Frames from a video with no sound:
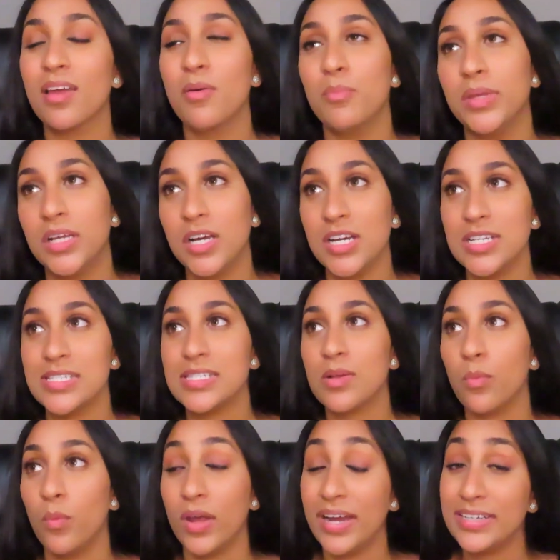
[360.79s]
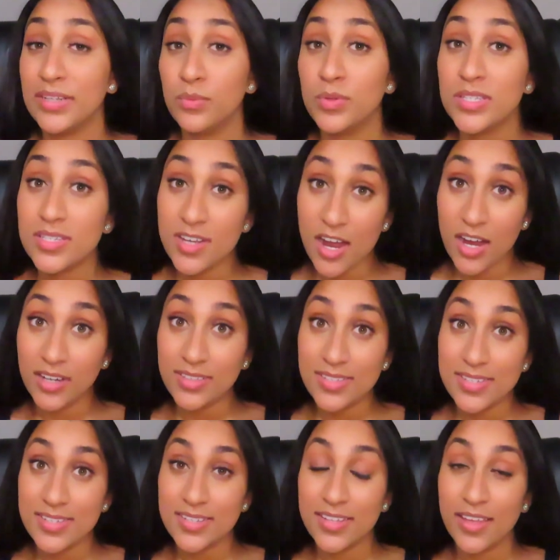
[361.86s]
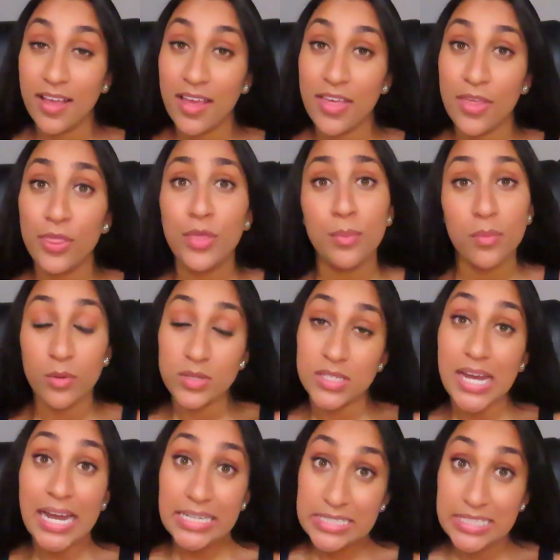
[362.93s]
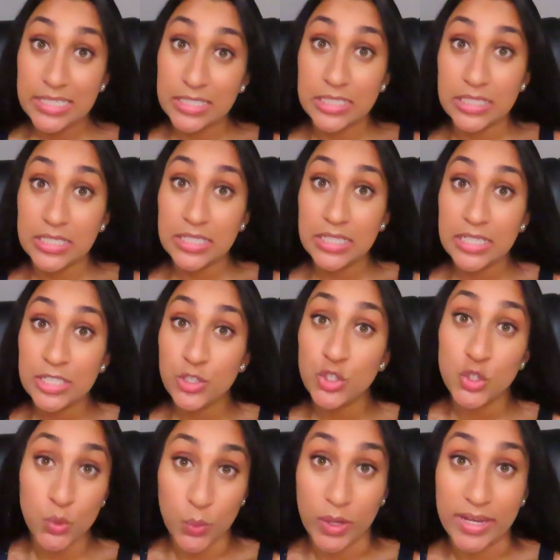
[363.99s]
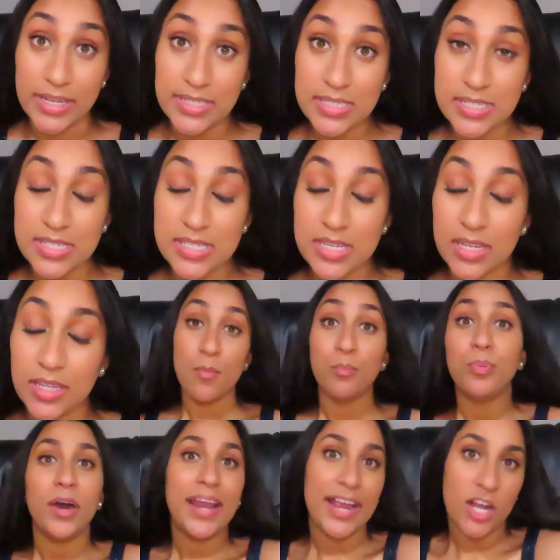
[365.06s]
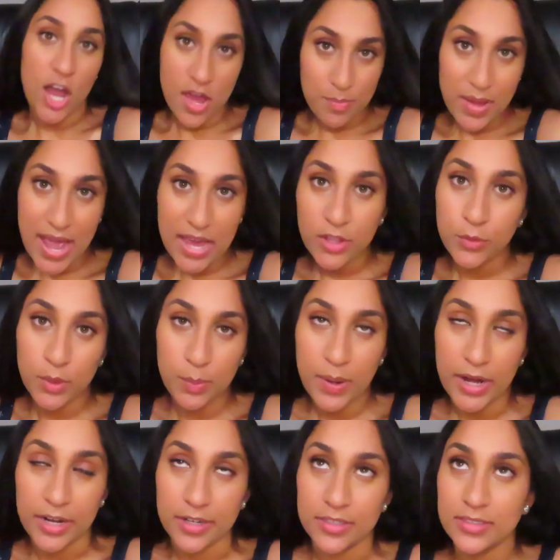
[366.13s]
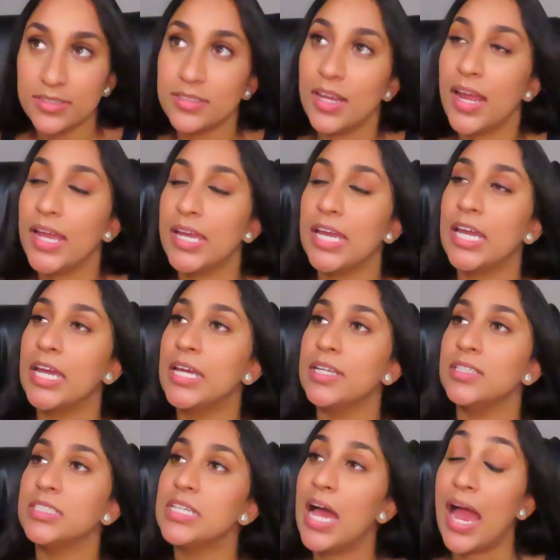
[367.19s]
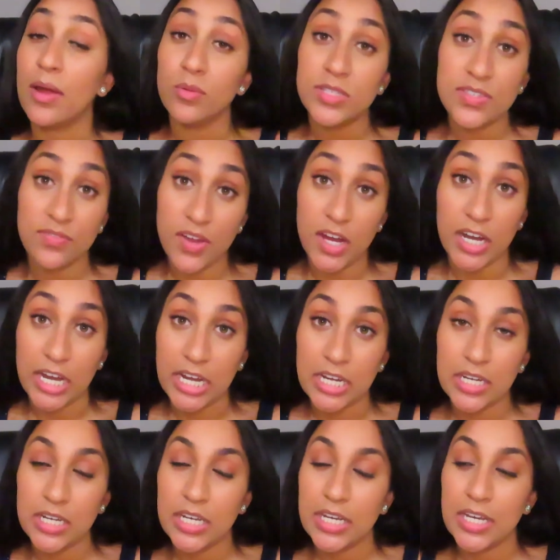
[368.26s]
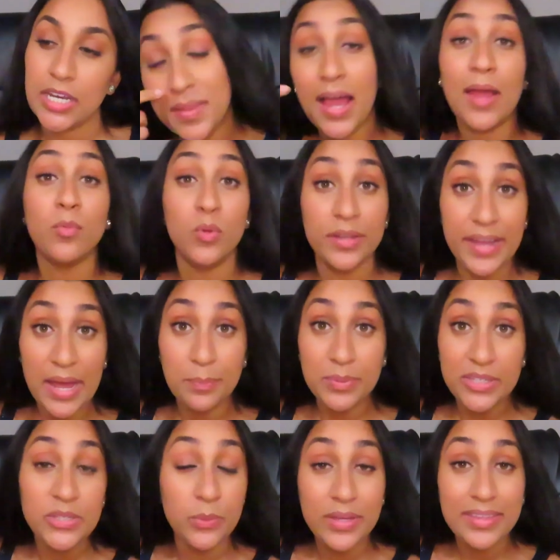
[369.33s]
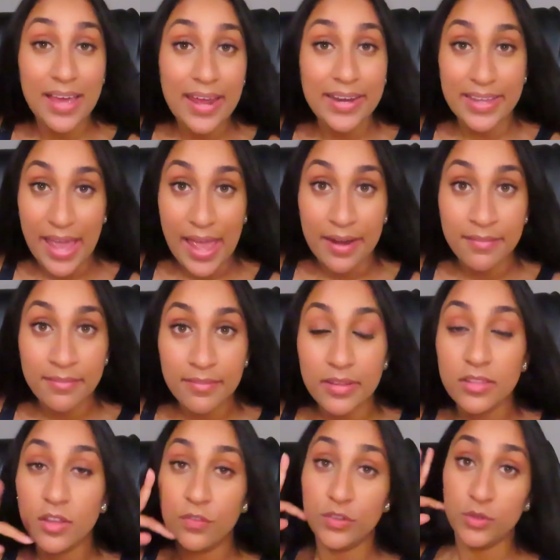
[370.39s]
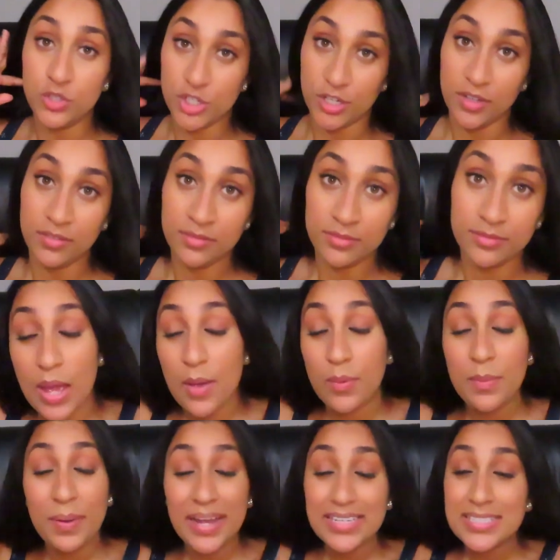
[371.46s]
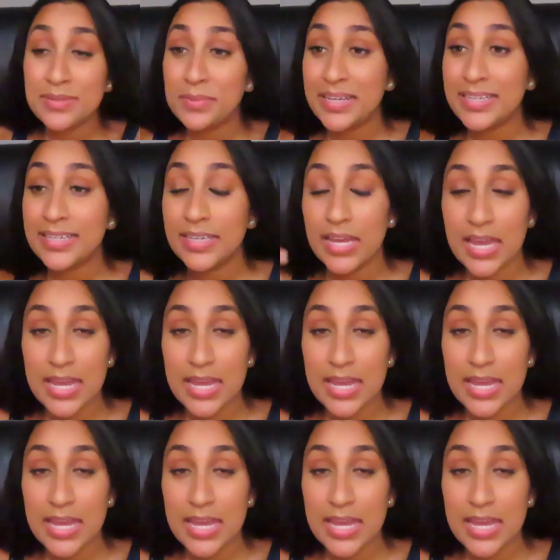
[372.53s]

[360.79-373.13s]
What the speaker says: because what I did was not the most ideal choice. But I got back 3 pairs and I was fine. I will not be doing that again in the future. So I went back to my